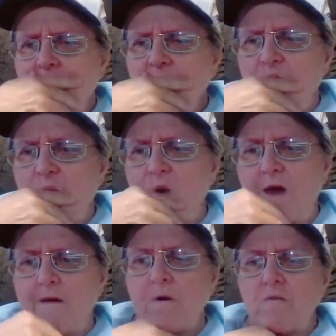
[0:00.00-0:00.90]
But what
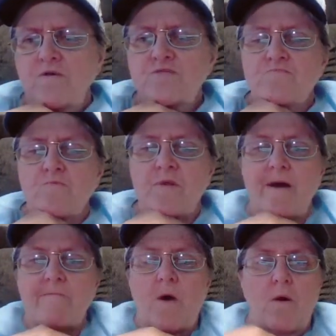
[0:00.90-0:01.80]
I've always
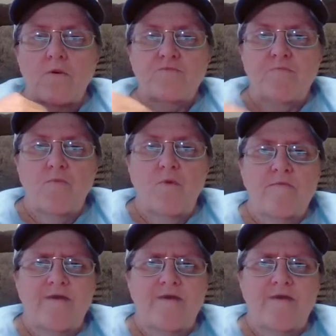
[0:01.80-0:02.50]
been aware of,